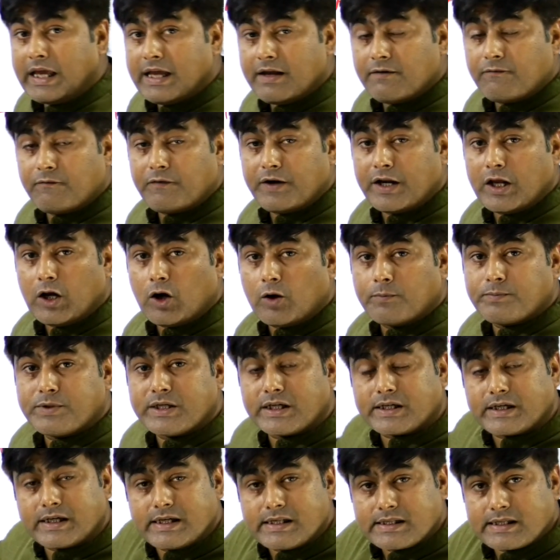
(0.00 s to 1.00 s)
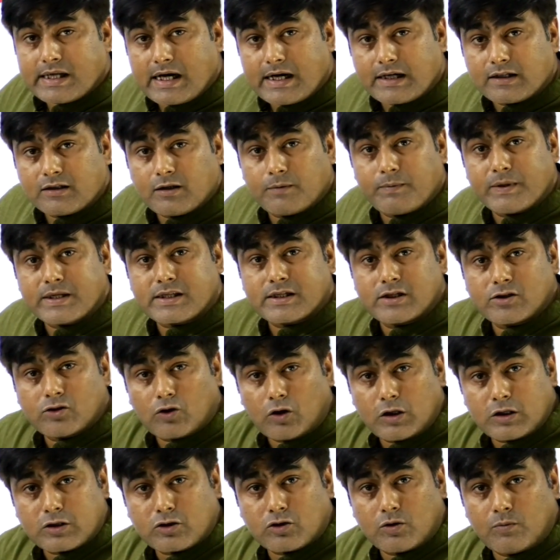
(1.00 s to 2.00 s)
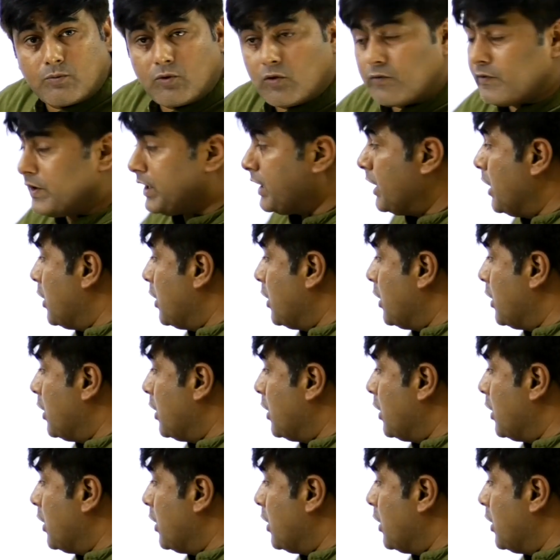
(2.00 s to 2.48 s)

every object inside the bus is also moving.